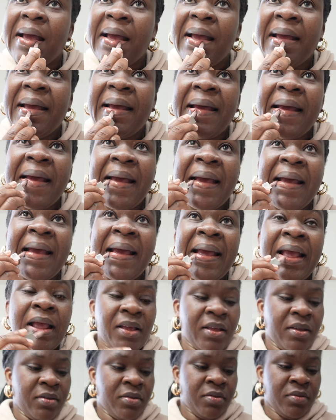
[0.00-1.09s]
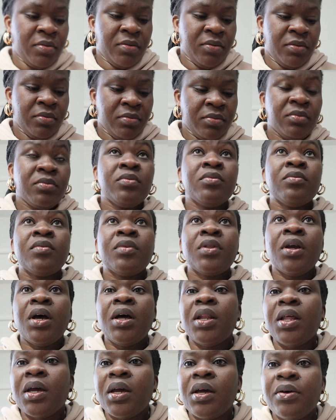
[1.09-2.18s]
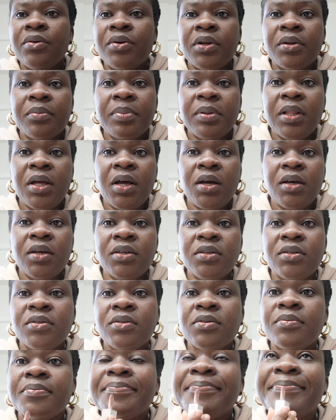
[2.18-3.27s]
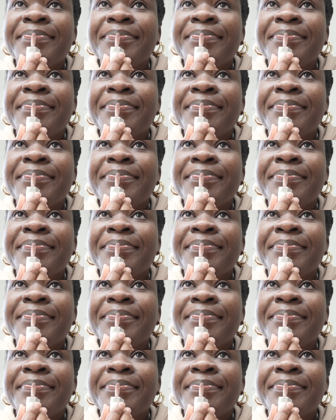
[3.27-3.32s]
I like how it applies.